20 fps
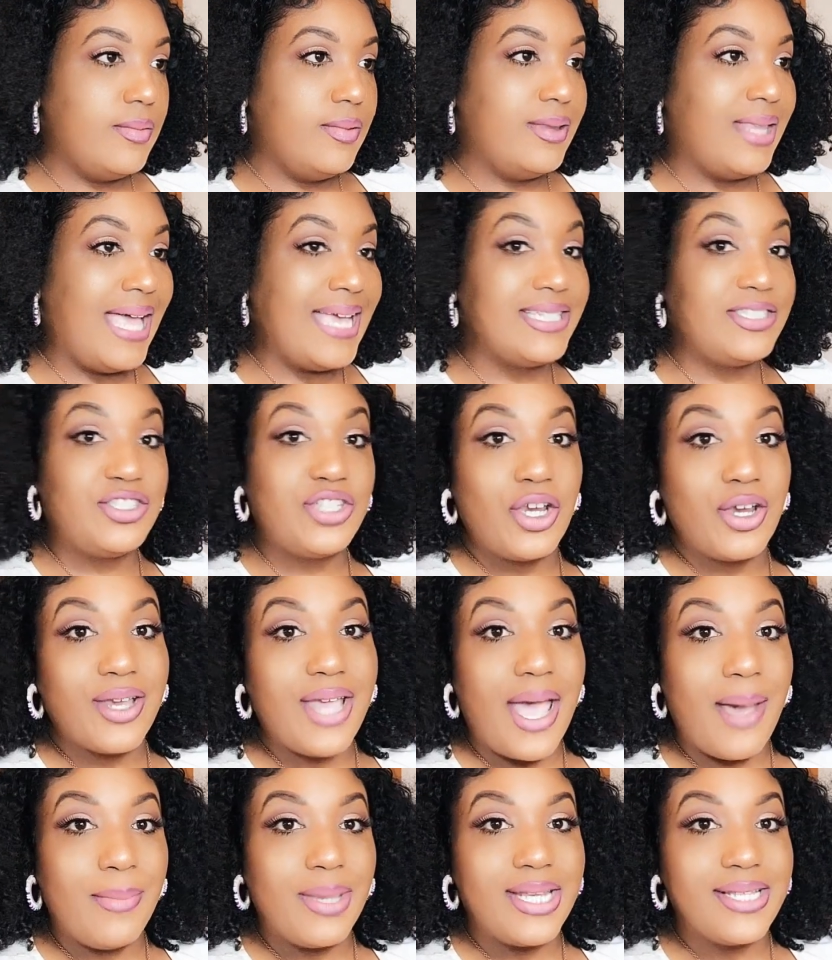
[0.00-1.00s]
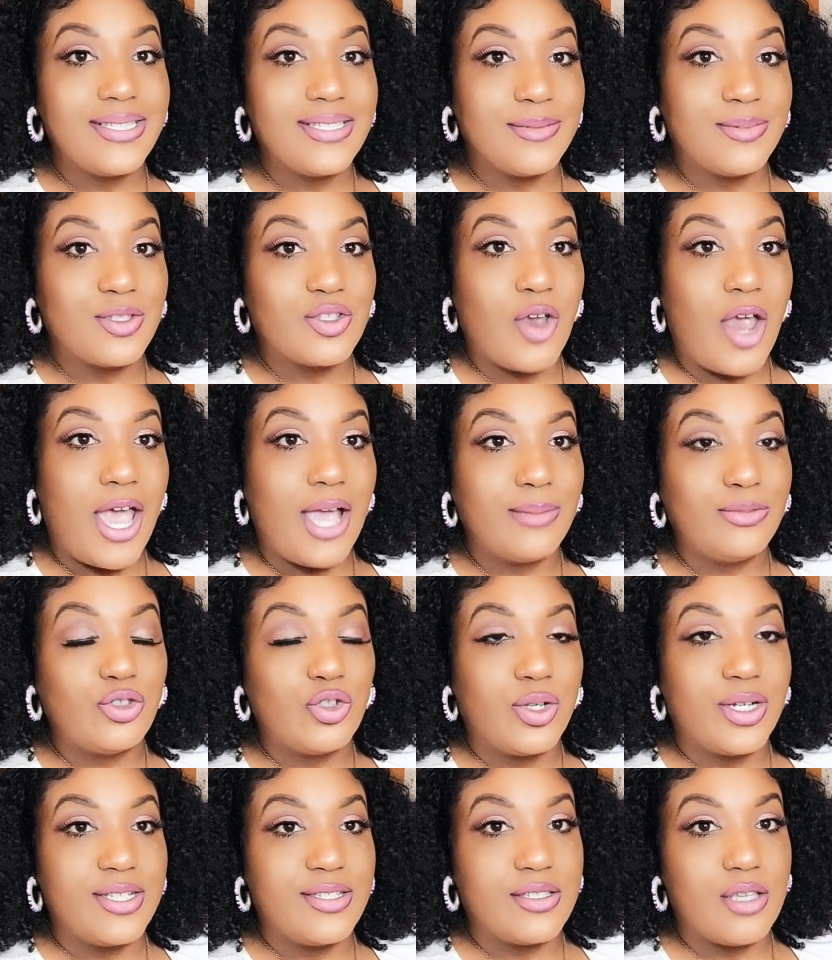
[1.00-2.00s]
Like, share, comment, and subscribe.
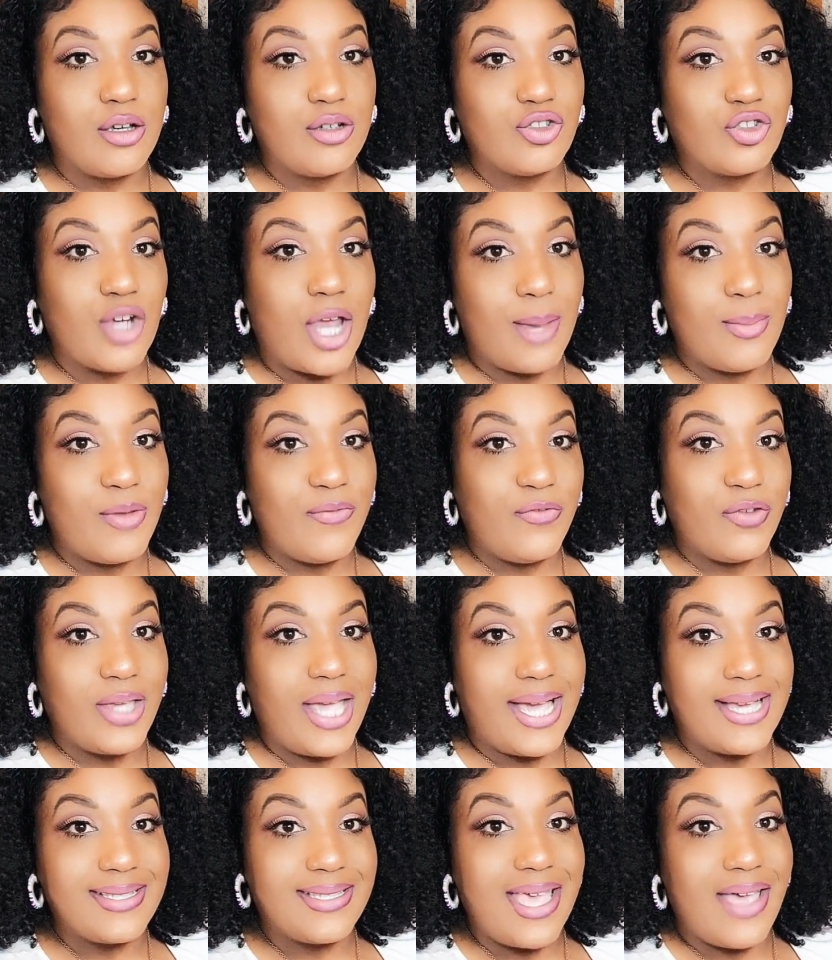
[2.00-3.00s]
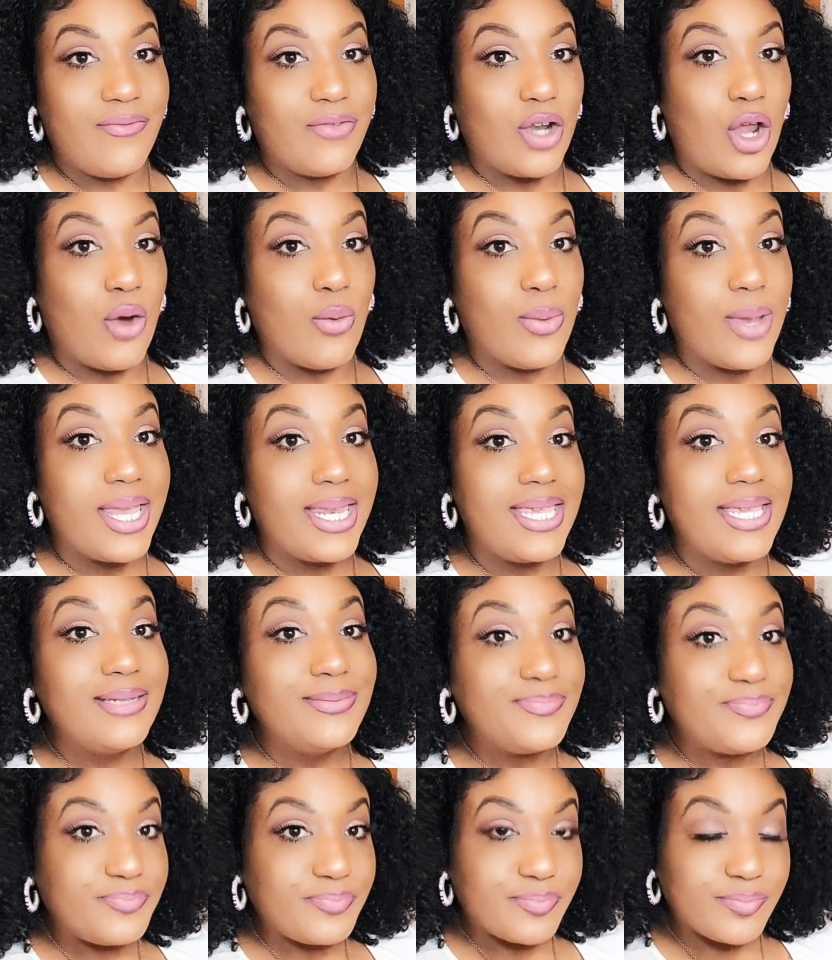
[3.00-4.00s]
Join the Soul Tribe if you guys haven't already.